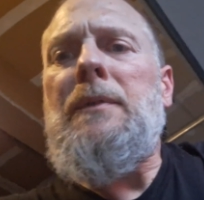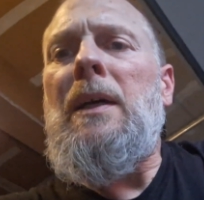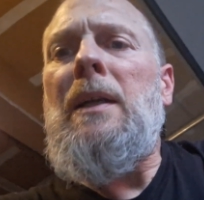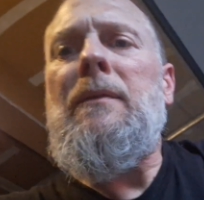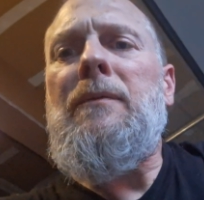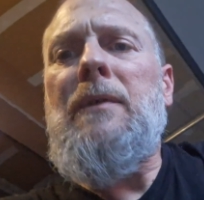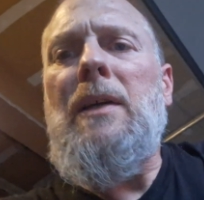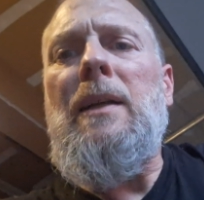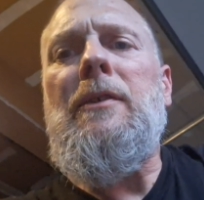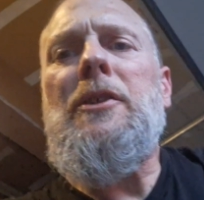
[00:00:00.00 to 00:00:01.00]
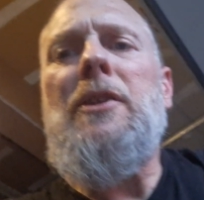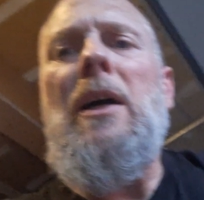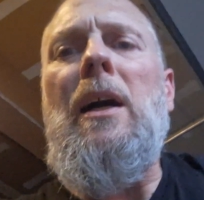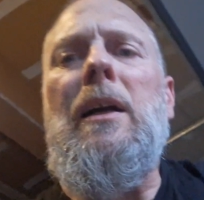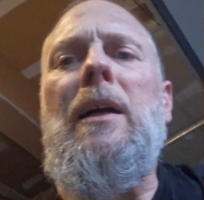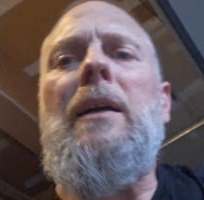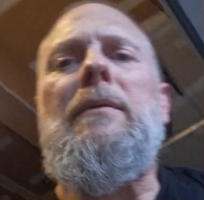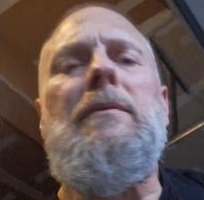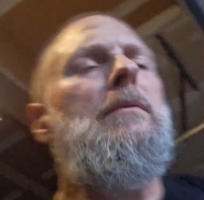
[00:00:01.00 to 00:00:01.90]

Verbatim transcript: kind of kind of a shock. I